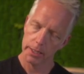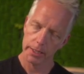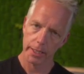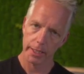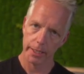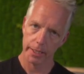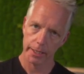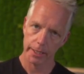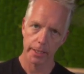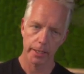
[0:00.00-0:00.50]

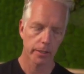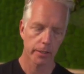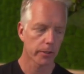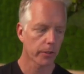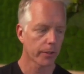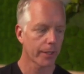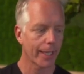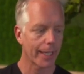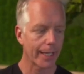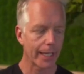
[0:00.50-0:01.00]
And I
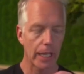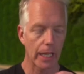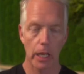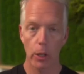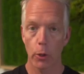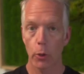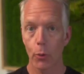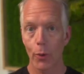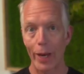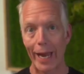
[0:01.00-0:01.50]
end on that
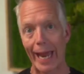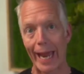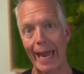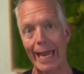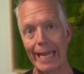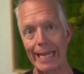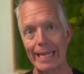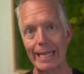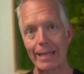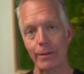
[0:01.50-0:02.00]
low
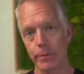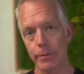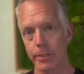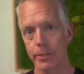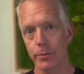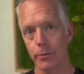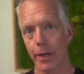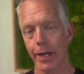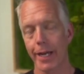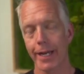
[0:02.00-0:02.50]
A,
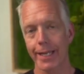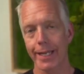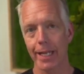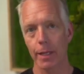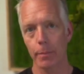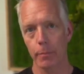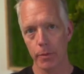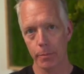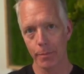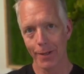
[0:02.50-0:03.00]
which is why I
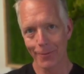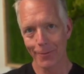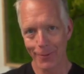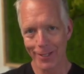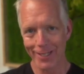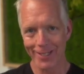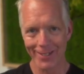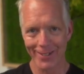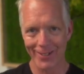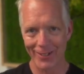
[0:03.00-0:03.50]
can't put my
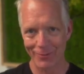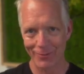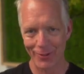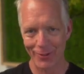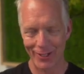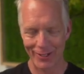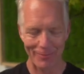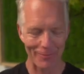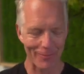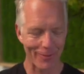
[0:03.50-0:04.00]
ring there
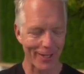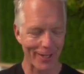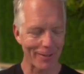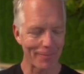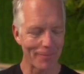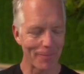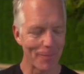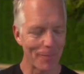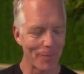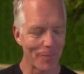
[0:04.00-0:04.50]
anymore,
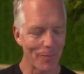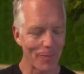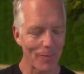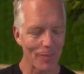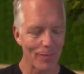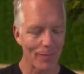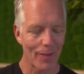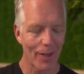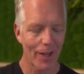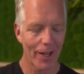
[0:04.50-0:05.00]
right?
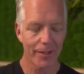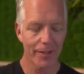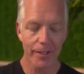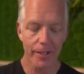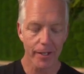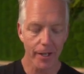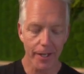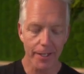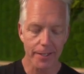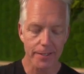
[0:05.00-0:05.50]

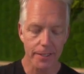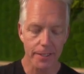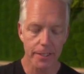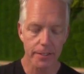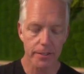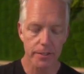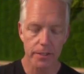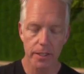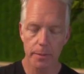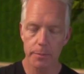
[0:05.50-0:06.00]
And then
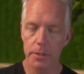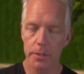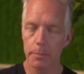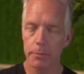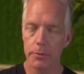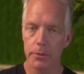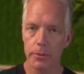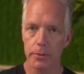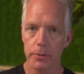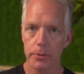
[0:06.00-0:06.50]
honestly, it just comes
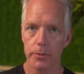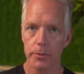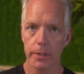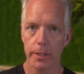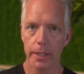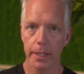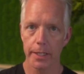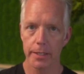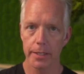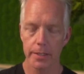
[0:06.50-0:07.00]
up
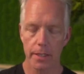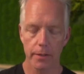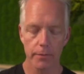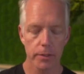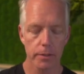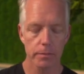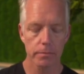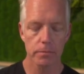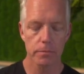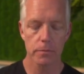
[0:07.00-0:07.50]
to an
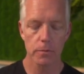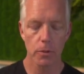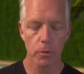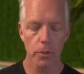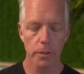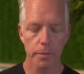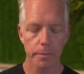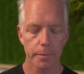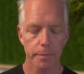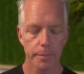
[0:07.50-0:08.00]
A7
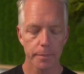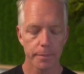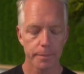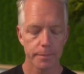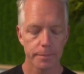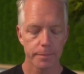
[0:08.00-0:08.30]
chord.